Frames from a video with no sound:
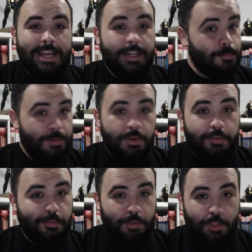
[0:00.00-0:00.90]
it's
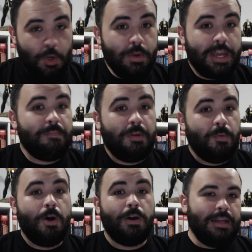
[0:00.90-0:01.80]
beautiful, don't get me
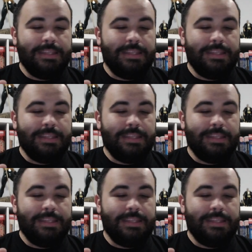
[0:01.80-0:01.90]
wrong.